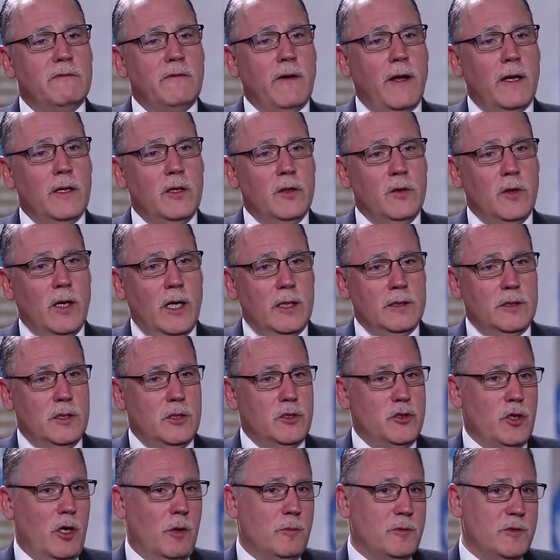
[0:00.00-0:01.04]
value-added
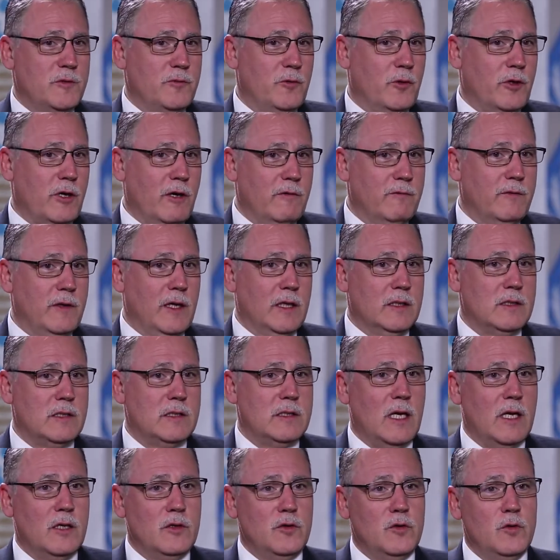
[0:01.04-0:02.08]
jobs for
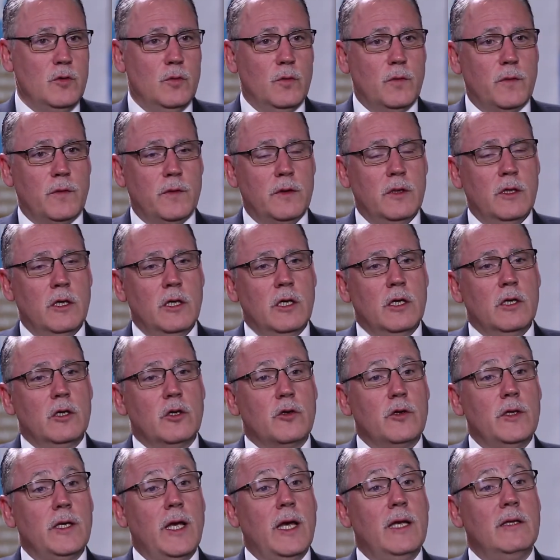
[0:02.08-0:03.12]
Afghanistan youth,
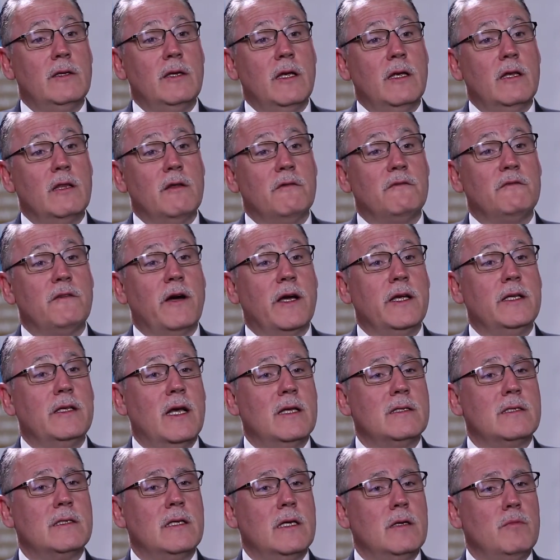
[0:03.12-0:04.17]
creating the
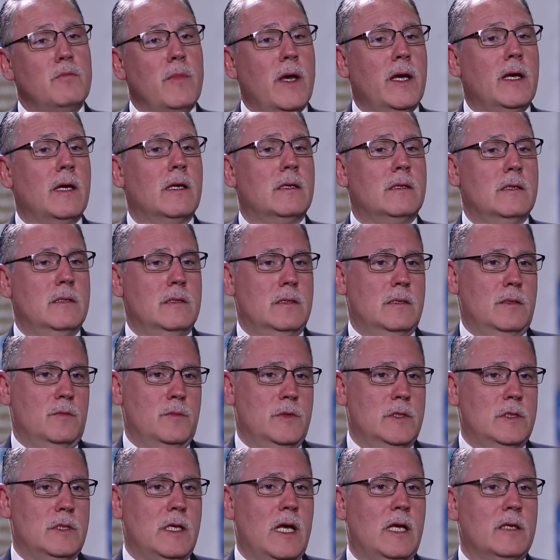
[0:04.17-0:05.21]
financing
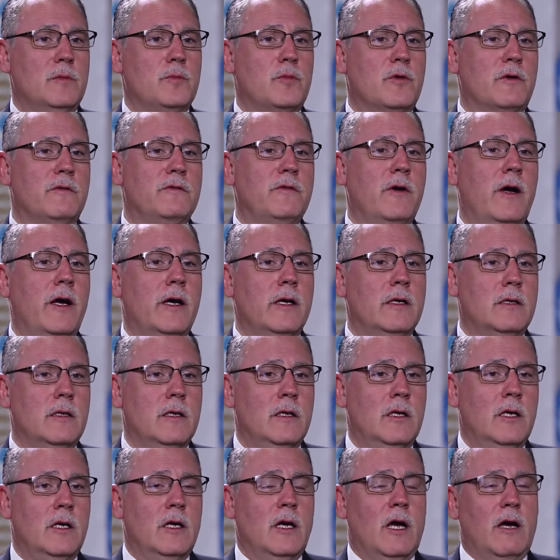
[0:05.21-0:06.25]
mechanisms that provide
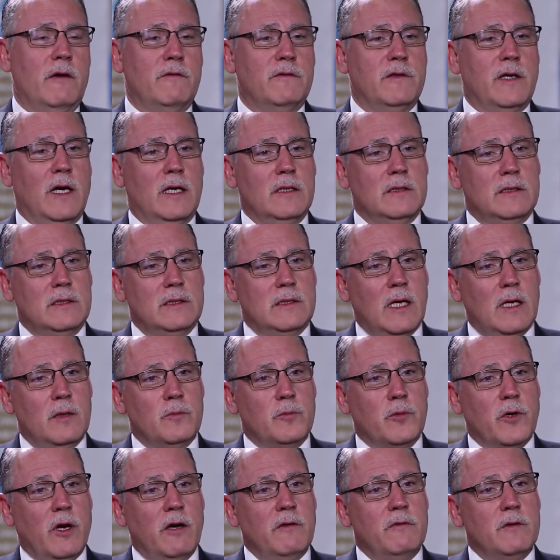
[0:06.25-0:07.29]
Afghanistan
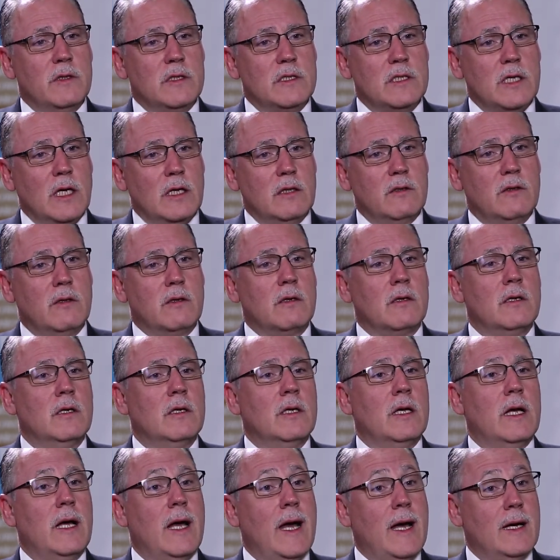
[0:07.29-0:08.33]
private sector
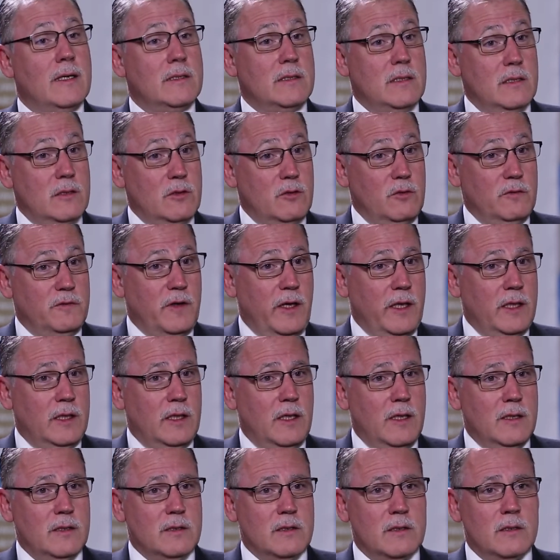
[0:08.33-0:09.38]
access to
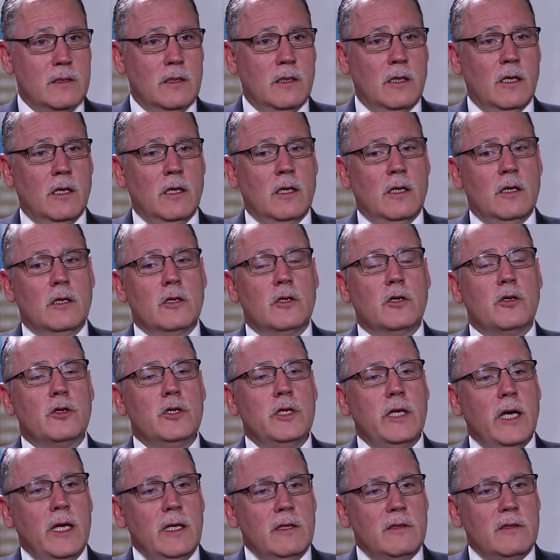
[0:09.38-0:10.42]
finance,
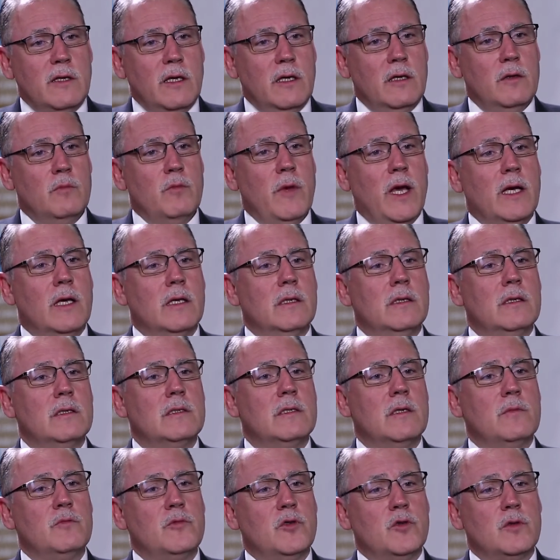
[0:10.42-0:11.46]
creating
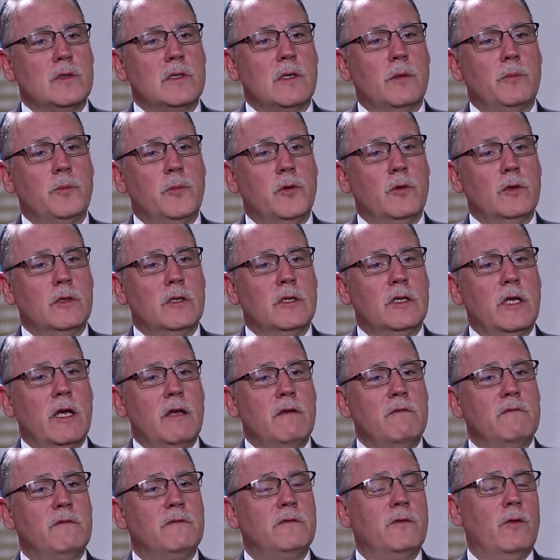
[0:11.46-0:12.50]
mechanisms to support the
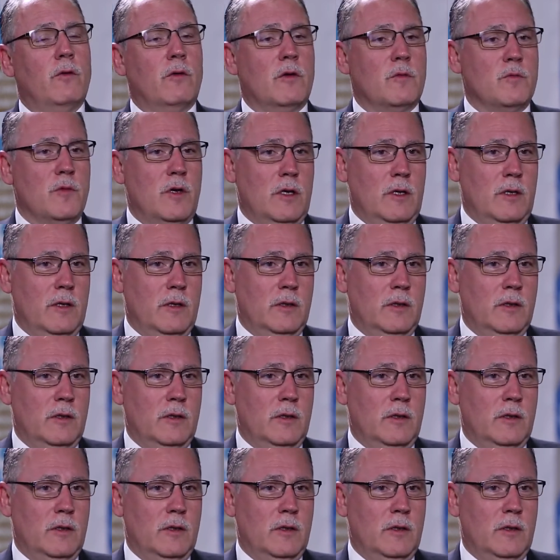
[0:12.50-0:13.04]
informal